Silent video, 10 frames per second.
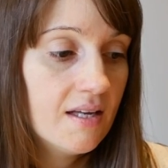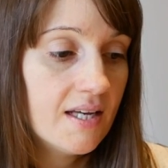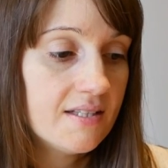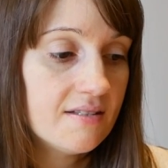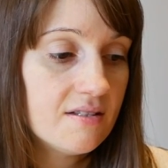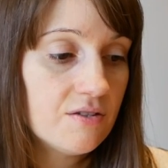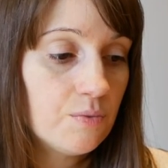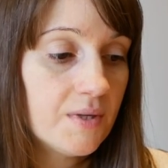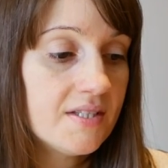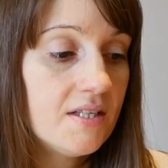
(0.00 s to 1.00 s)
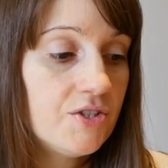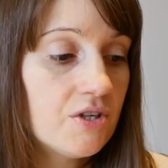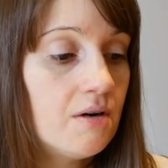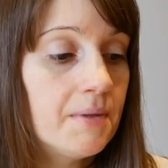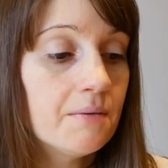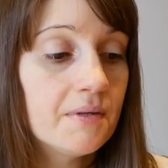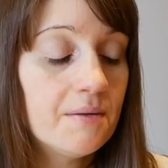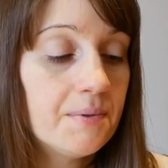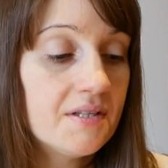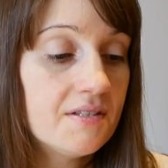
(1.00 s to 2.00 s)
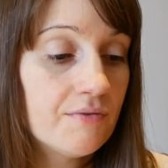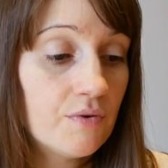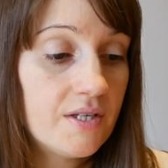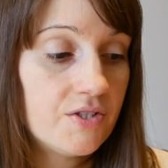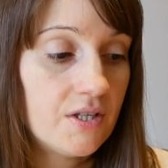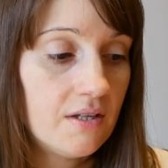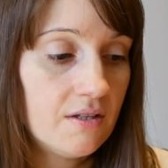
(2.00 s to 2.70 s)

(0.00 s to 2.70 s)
It is this witty, charming, manipulative creature